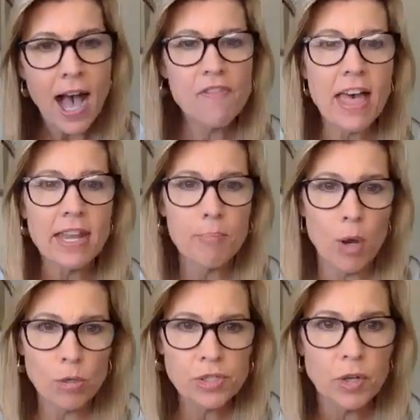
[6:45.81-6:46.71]
of that
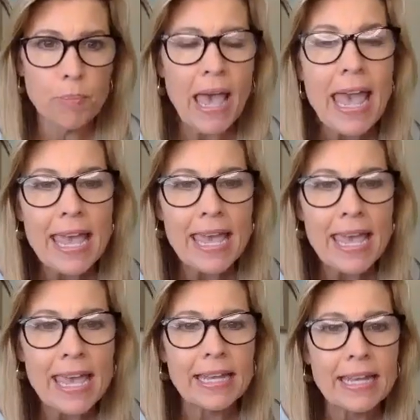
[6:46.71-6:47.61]
emotional
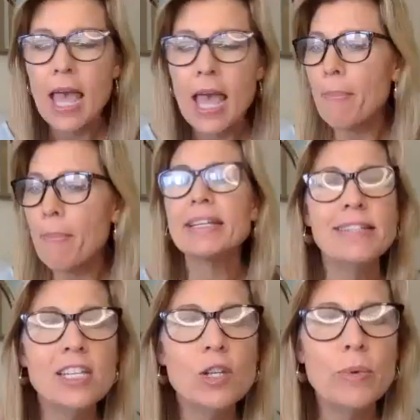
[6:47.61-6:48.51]
pain by
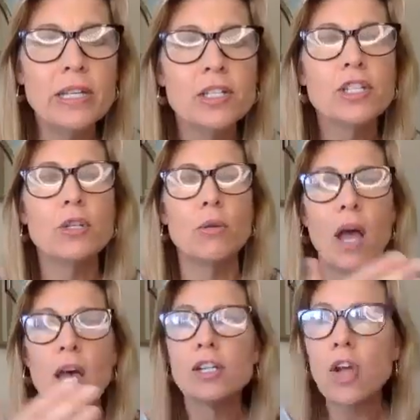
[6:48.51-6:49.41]
continuing
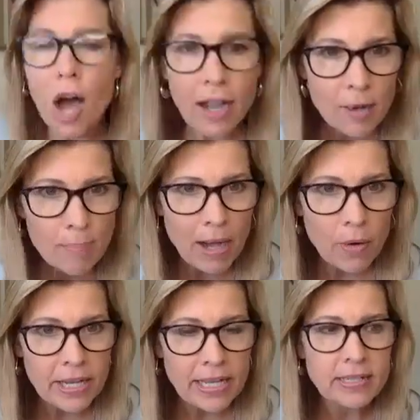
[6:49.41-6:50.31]
to talk
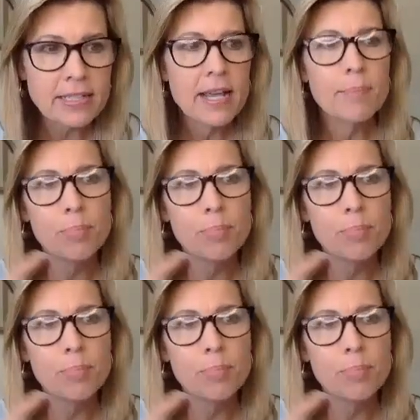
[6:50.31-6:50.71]
about it,